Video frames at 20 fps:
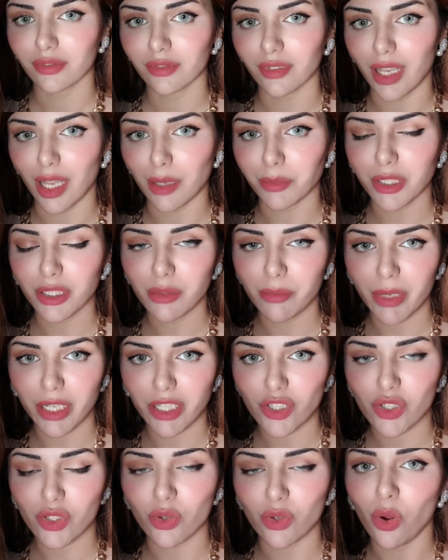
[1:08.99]
I'm gonna
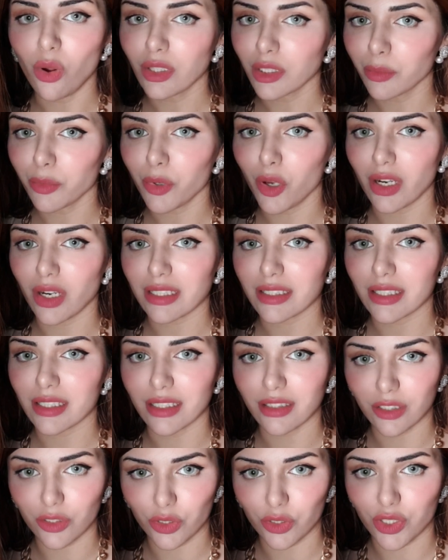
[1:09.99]
mention all the products in the
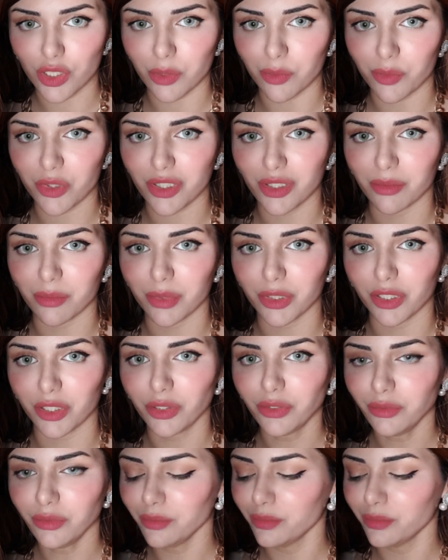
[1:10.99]
description below.